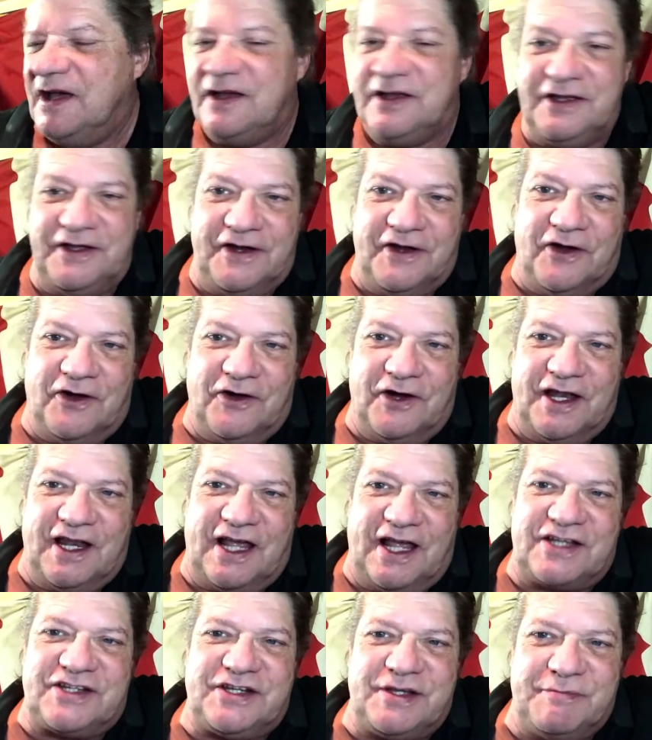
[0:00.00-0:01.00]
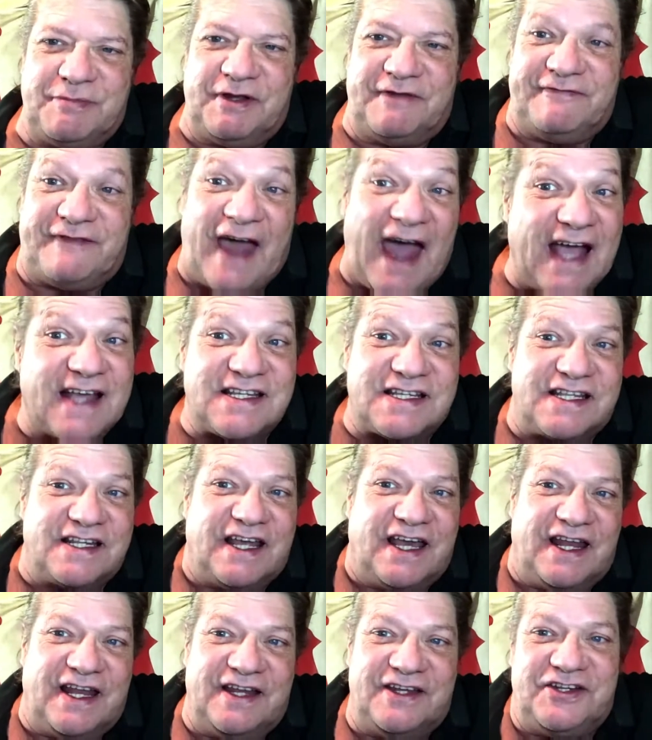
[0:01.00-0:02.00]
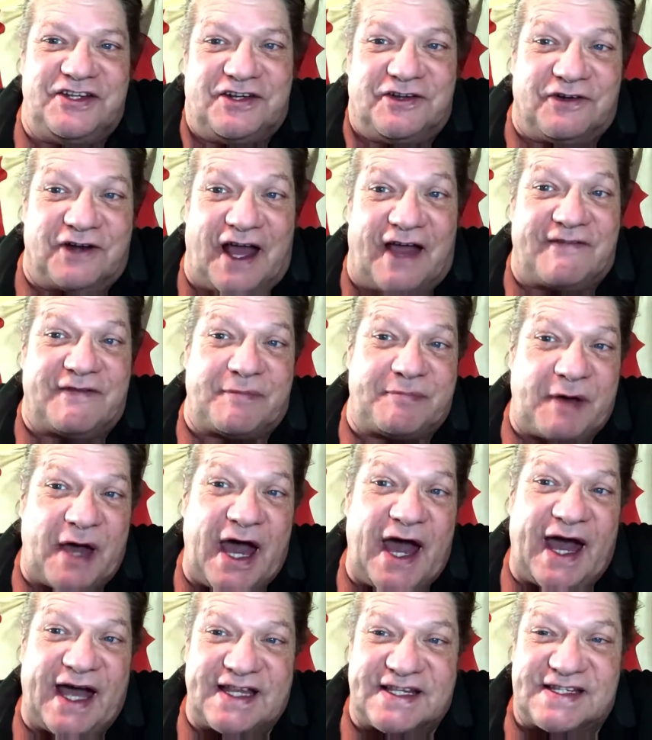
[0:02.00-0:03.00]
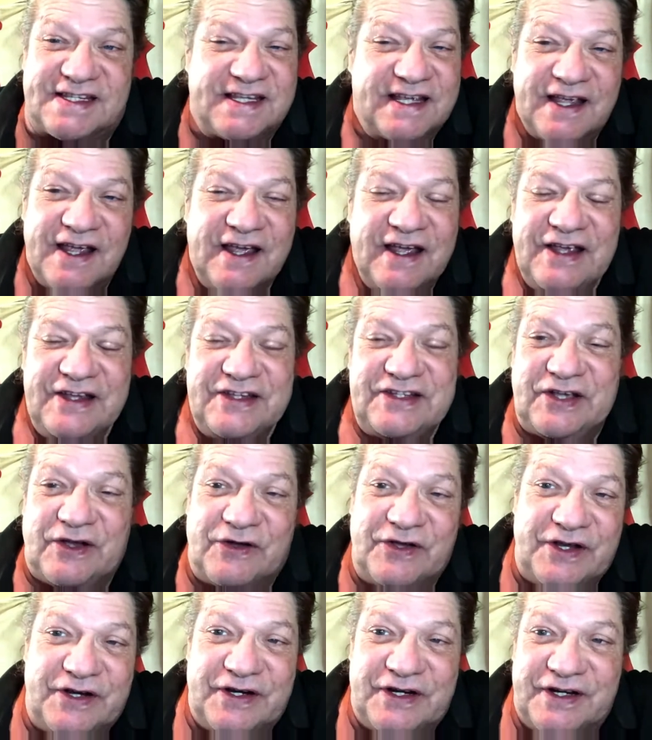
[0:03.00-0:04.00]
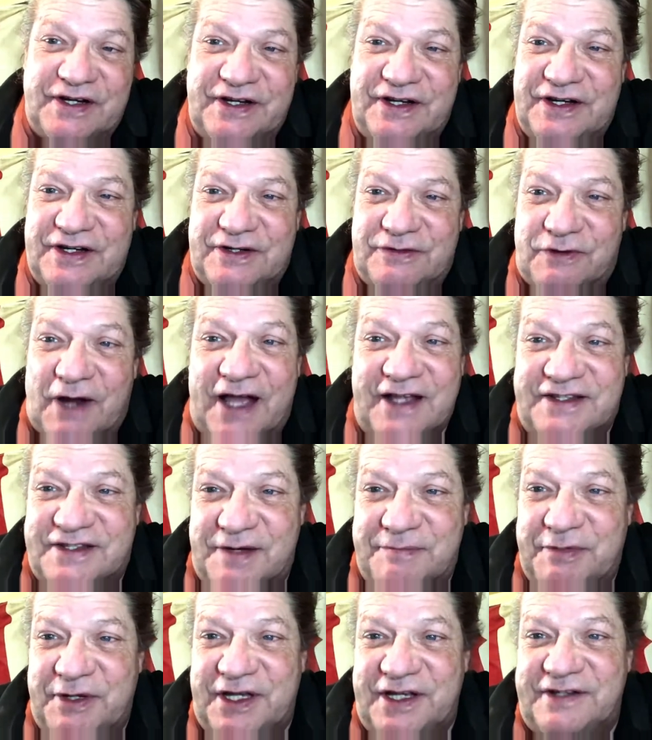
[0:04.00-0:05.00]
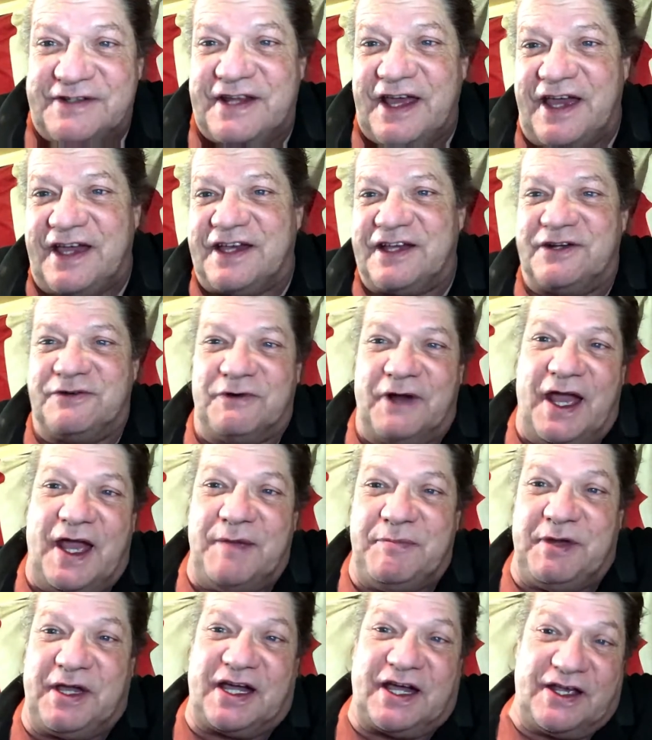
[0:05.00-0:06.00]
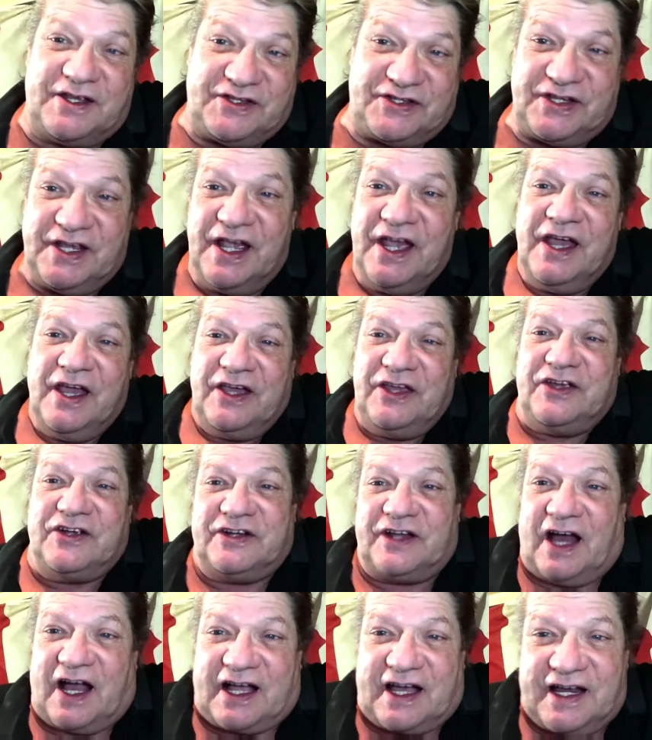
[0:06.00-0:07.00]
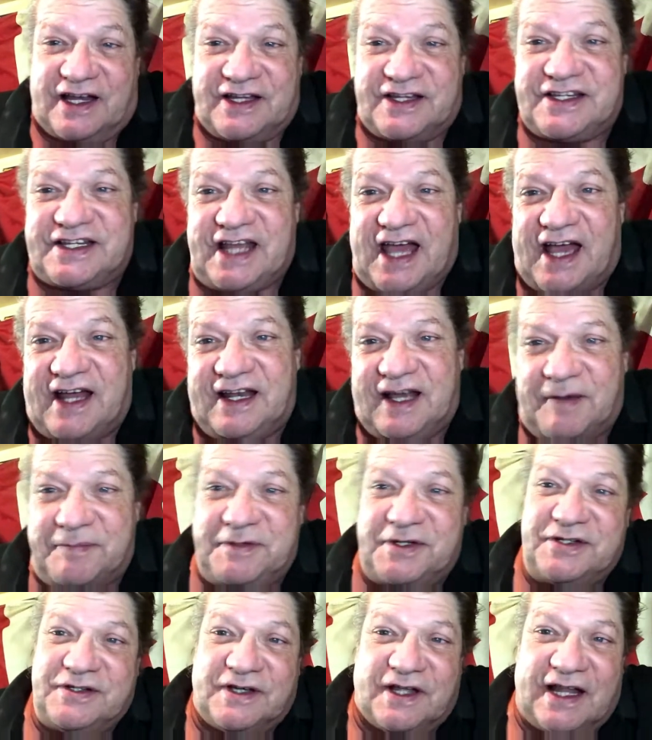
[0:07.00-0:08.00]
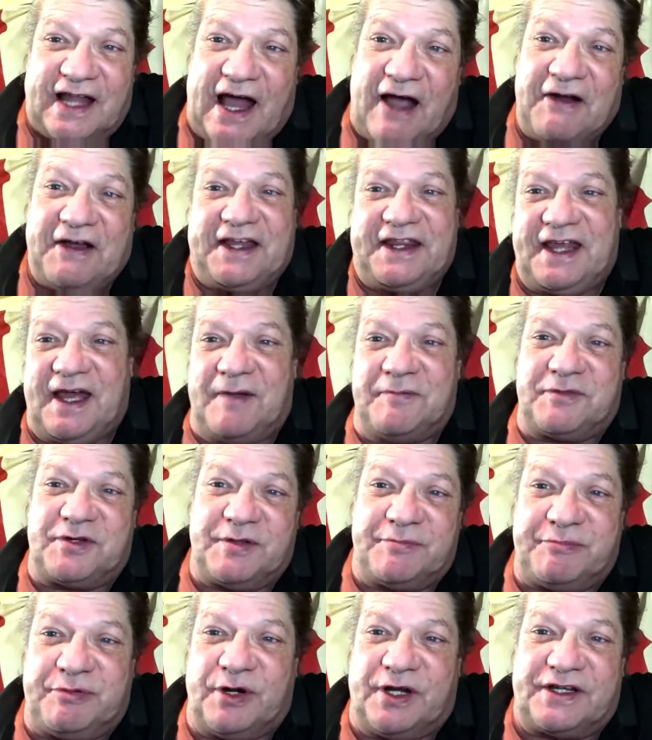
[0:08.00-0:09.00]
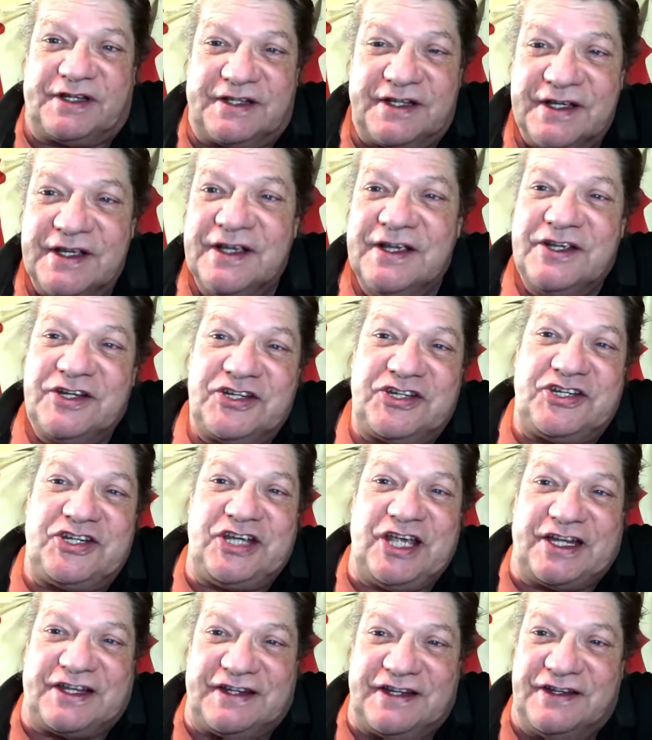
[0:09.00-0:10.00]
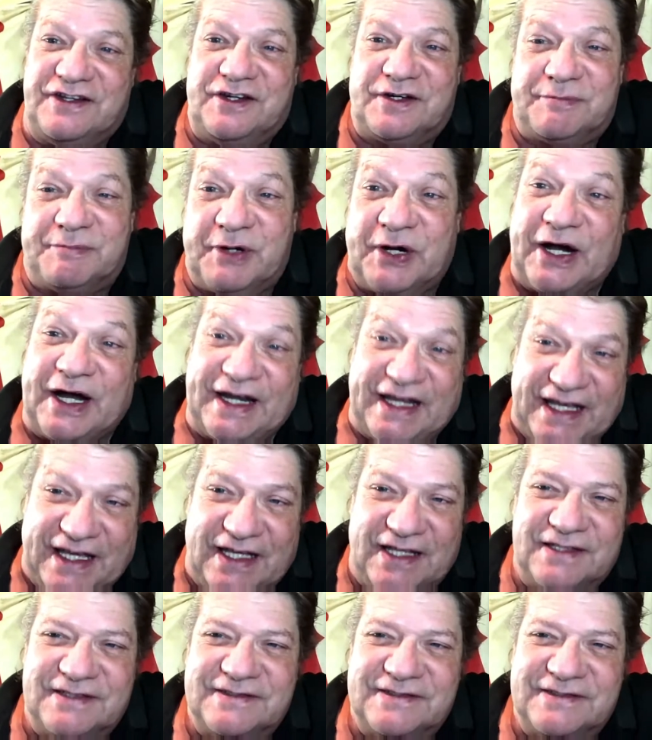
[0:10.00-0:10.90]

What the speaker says: Unless you've been vaccinated, you don't have a pass. So your rights are being taken away because you're not going to stand up to allowing them to put shit in your body.